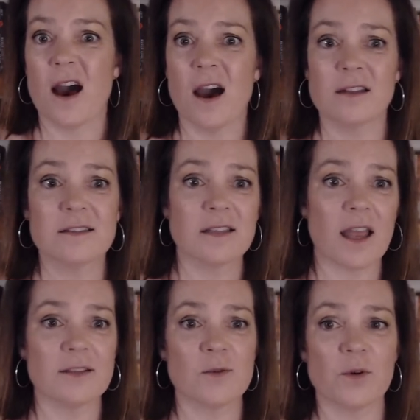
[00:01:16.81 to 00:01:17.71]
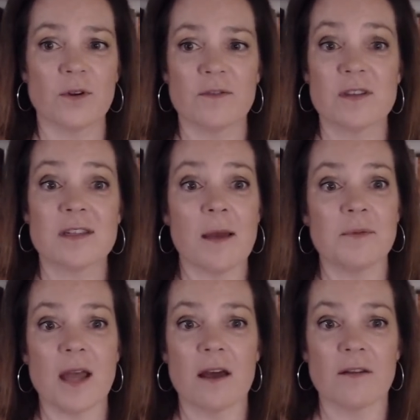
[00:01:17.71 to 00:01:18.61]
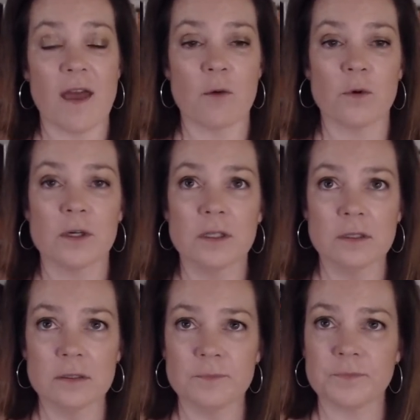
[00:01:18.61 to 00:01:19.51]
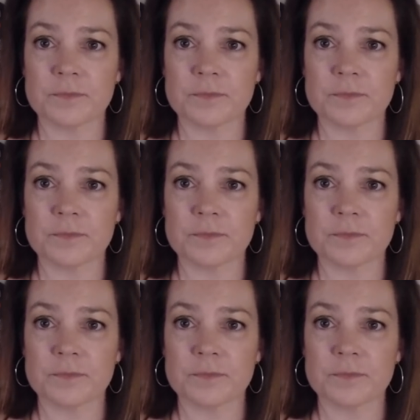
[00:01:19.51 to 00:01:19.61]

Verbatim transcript: honestly, I sort of stepped out of that world